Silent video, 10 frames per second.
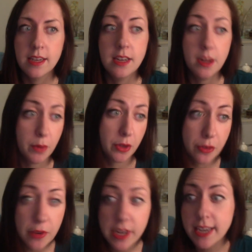Number
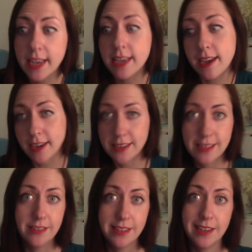three, it kind of
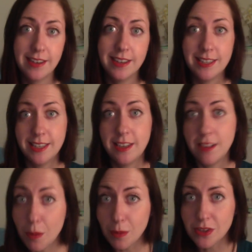sounds like a Cyndi
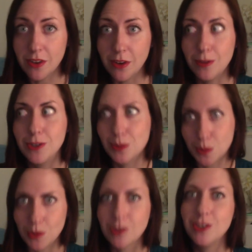Lauper song, which is
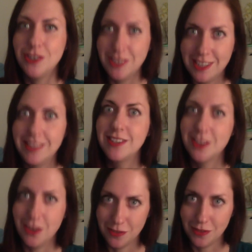cool because she did the
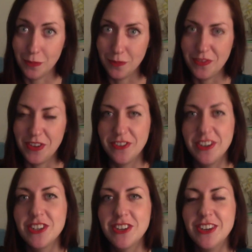song from the
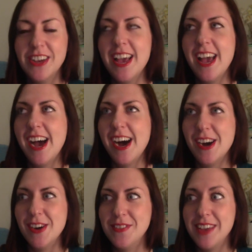original.
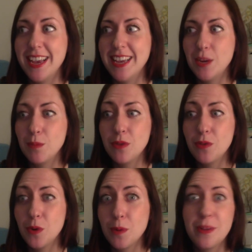Um, and number
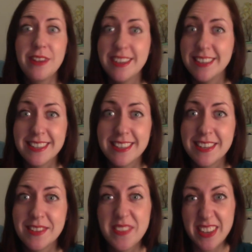four, please.
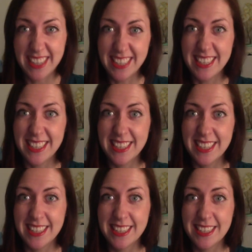Please?
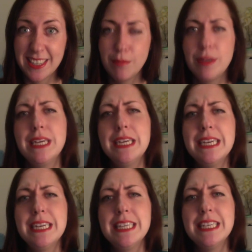
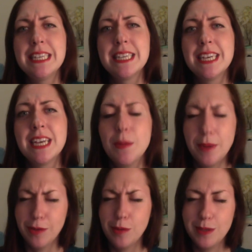Please? Come
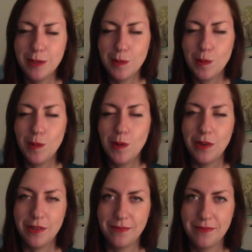on, it would be so
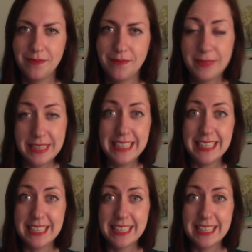cool. Please?